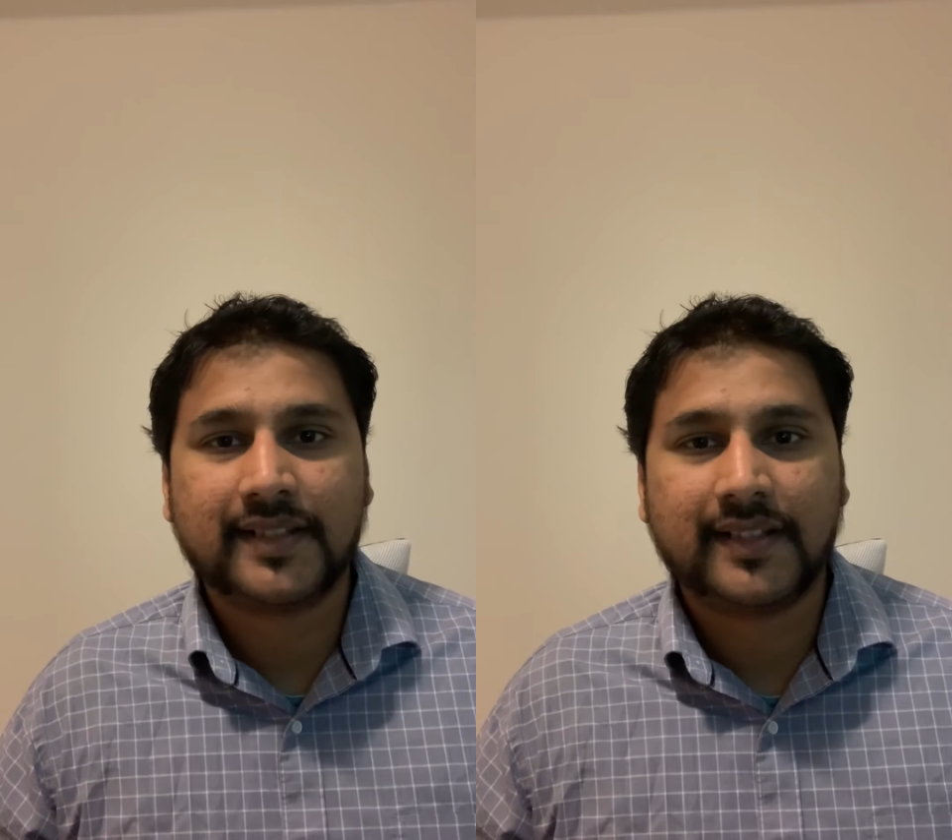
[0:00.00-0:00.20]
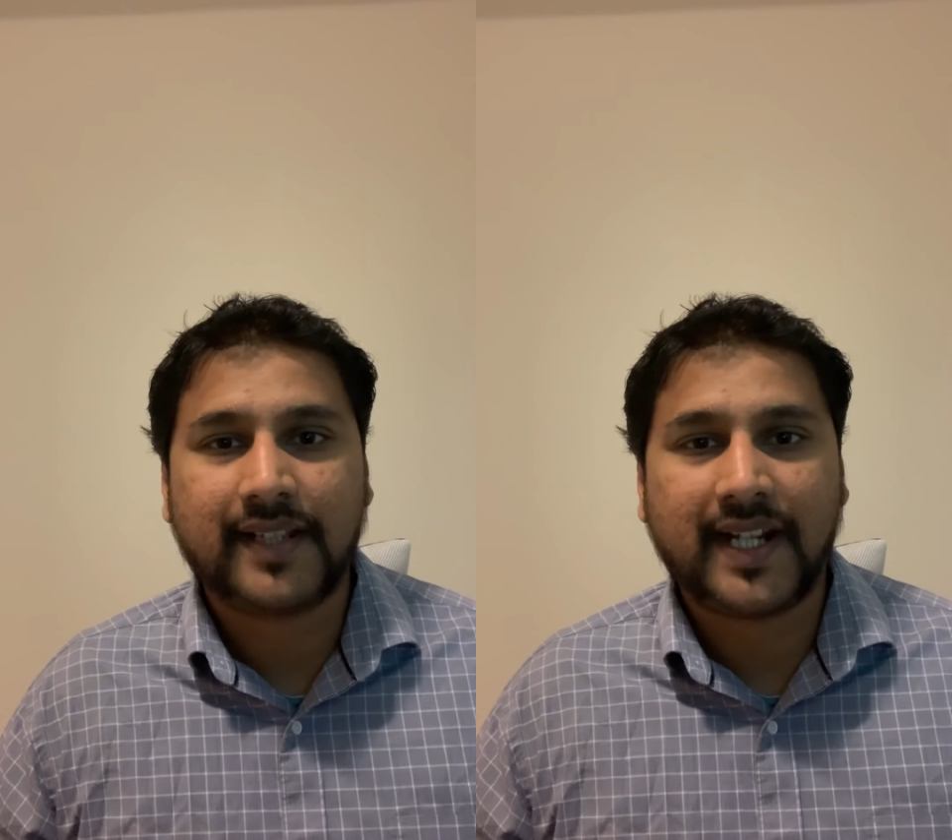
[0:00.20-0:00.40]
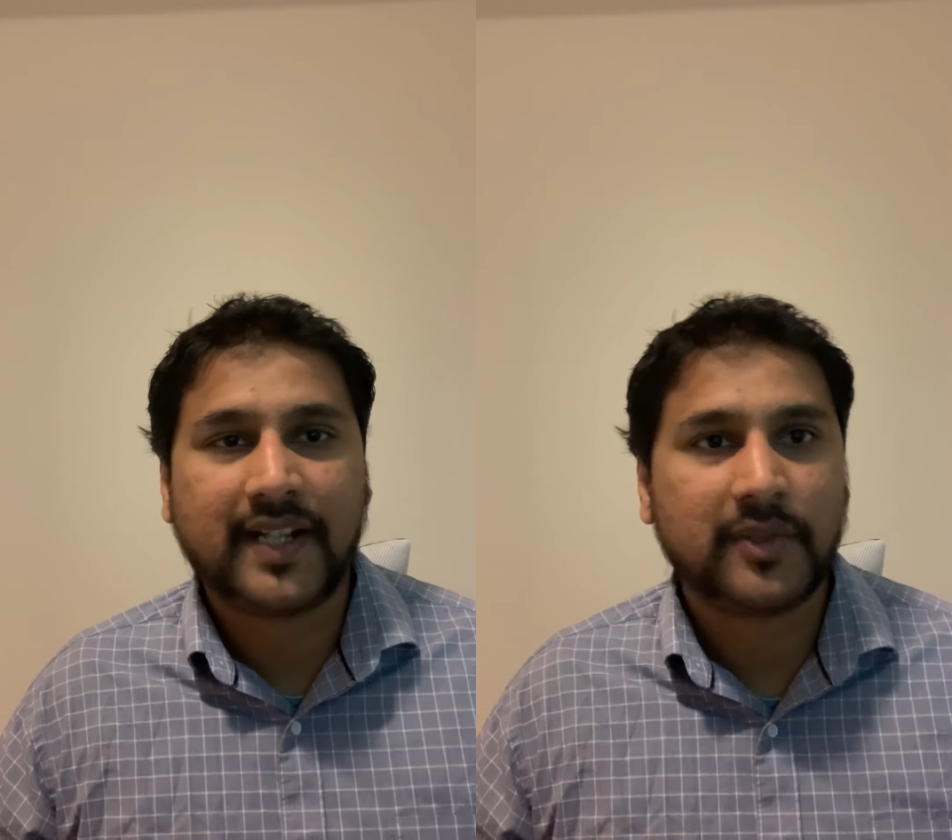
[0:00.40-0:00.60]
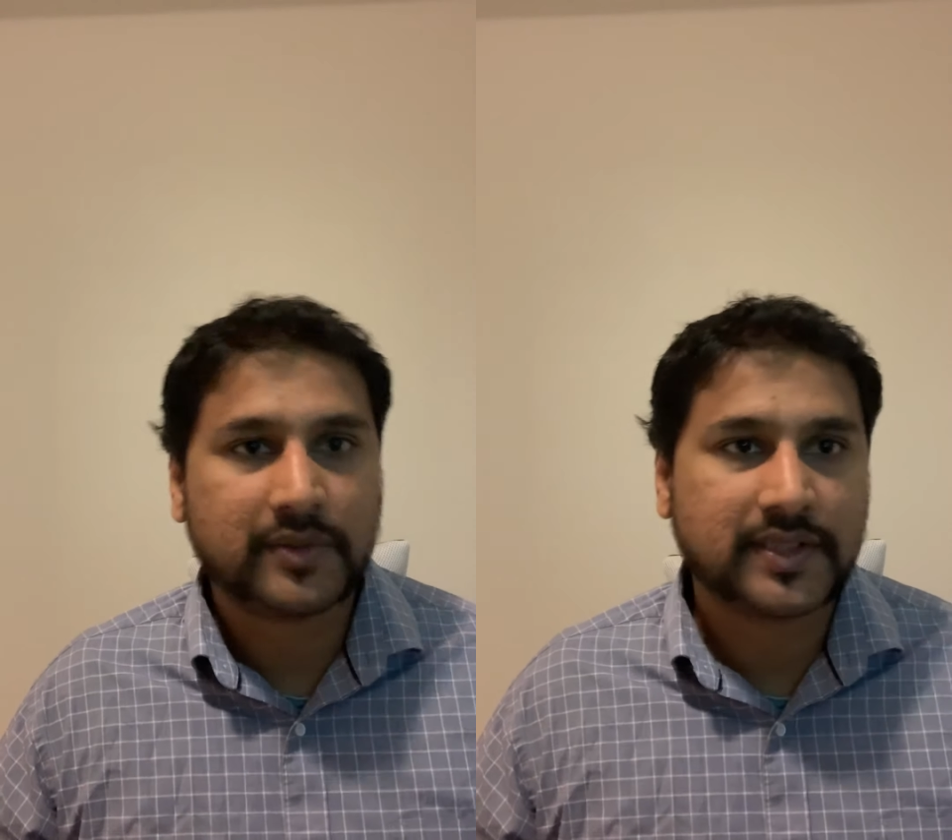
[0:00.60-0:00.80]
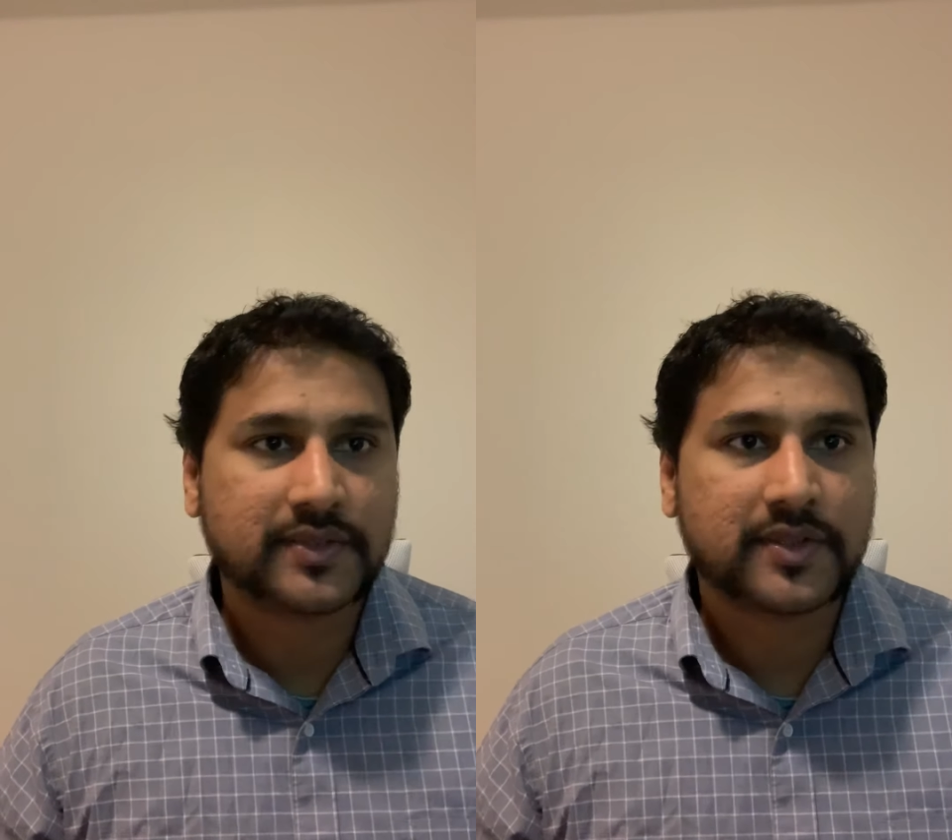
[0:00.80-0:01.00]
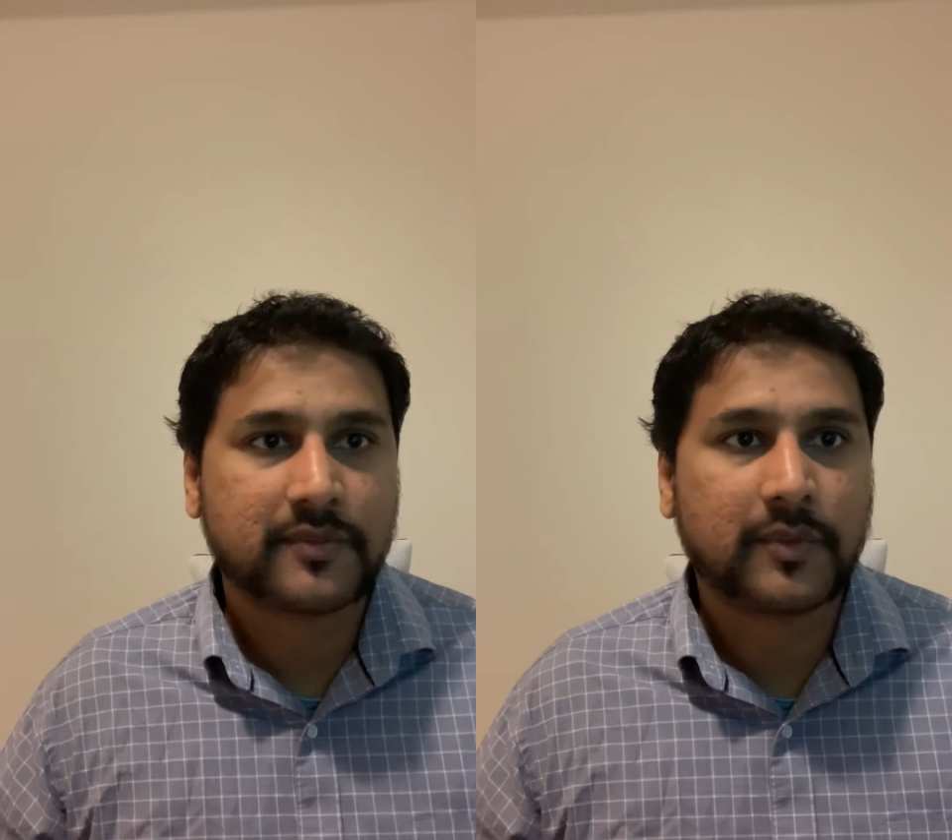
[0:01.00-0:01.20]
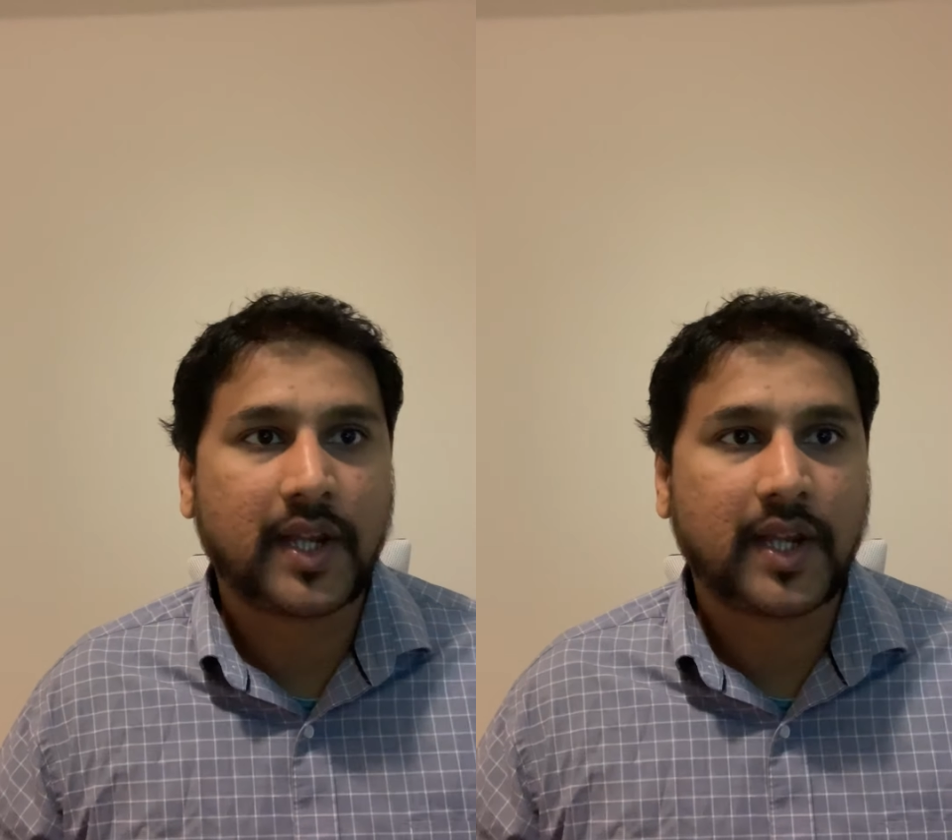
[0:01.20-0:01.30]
and I know this